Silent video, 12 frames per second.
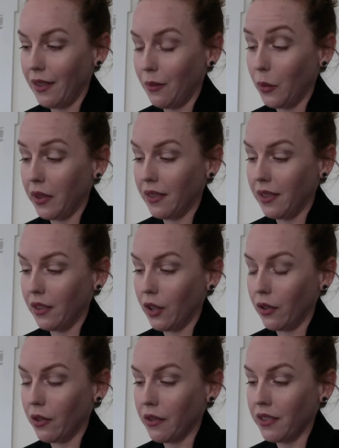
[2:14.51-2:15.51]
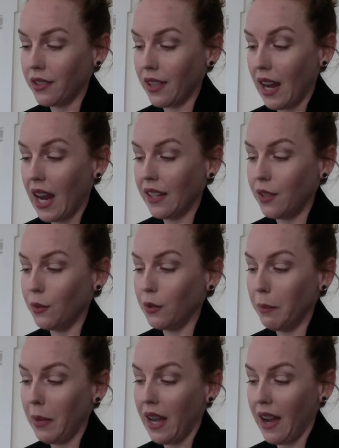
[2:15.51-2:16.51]
within Earth's annual
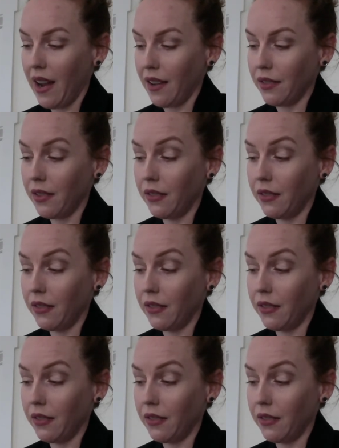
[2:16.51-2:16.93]
path,